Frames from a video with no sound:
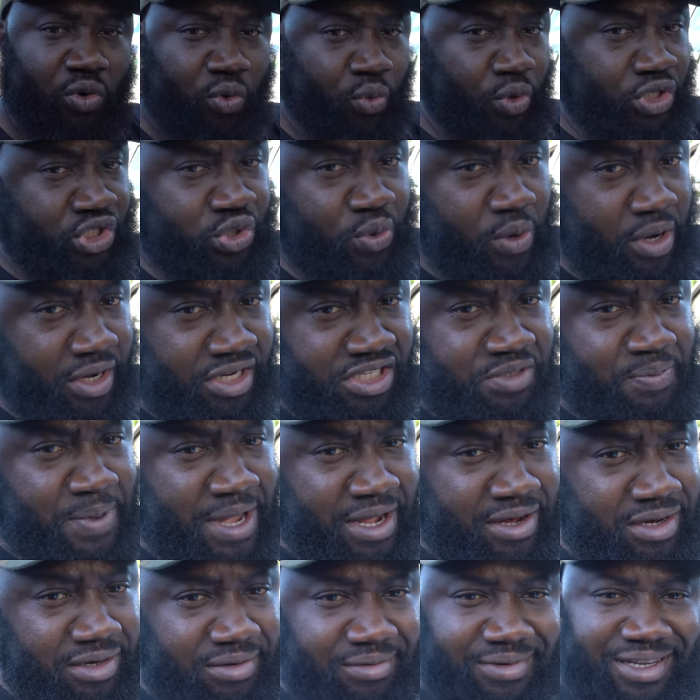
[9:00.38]
Which one is
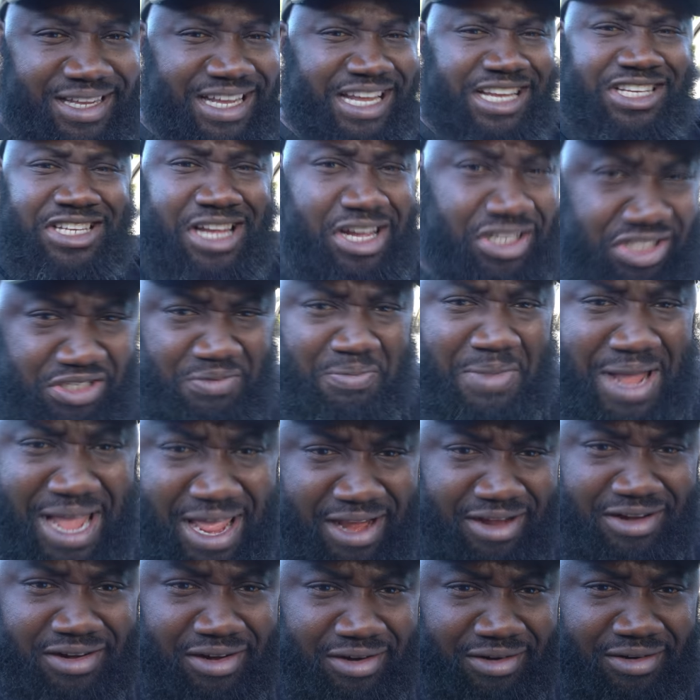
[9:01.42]
better? It doesn't
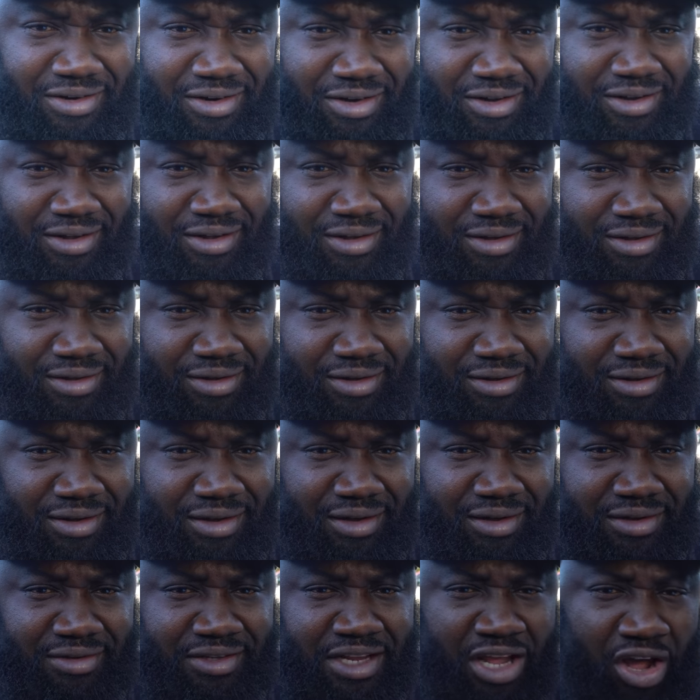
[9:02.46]
matter.
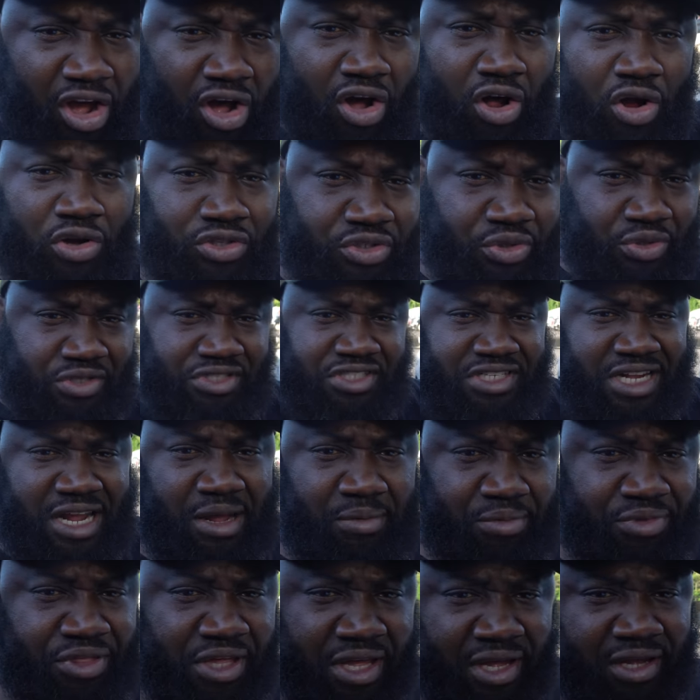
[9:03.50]
They all do the
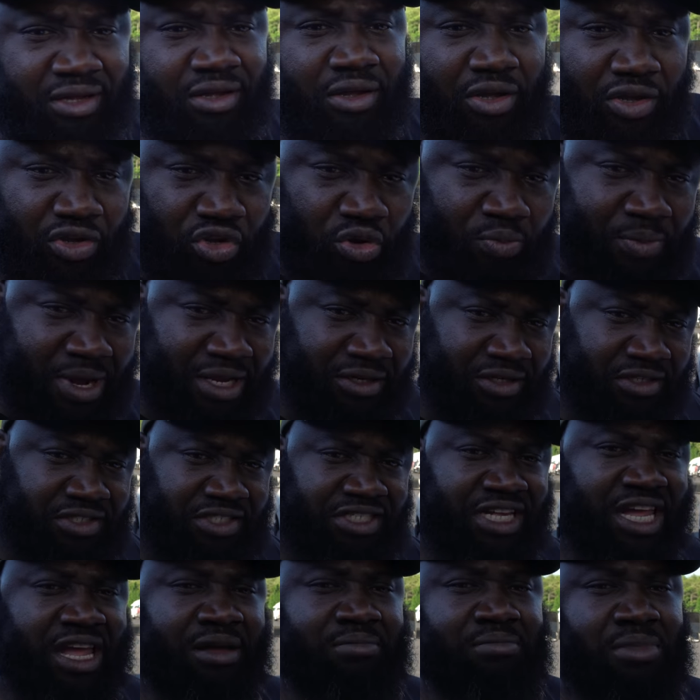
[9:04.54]
same thing. You make the
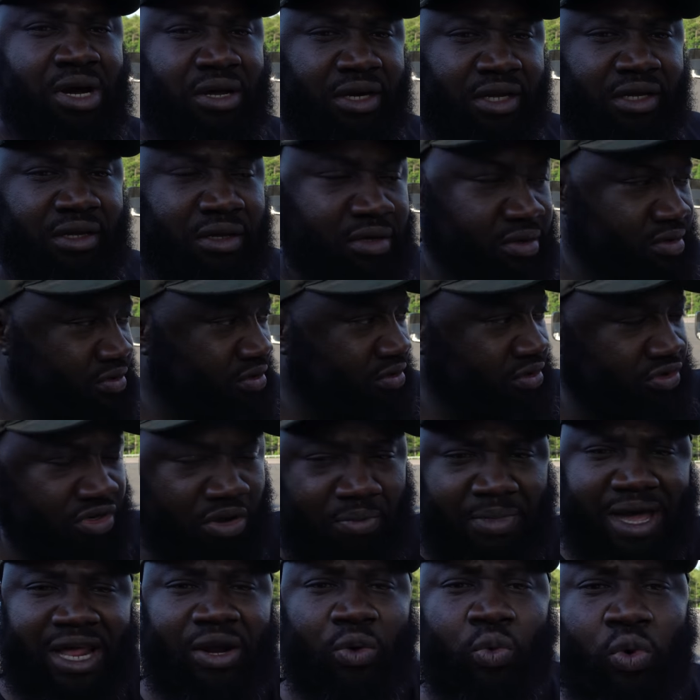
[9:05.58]
same money,
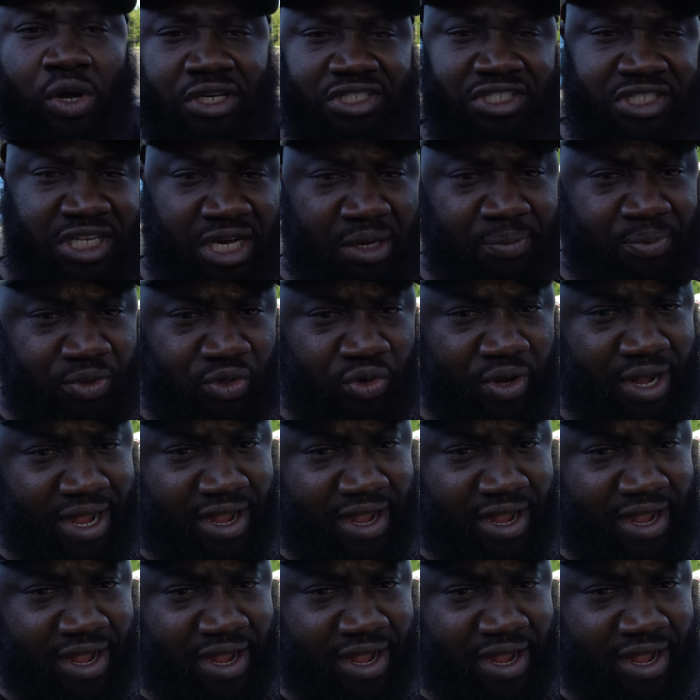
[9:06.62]
no matter what setup you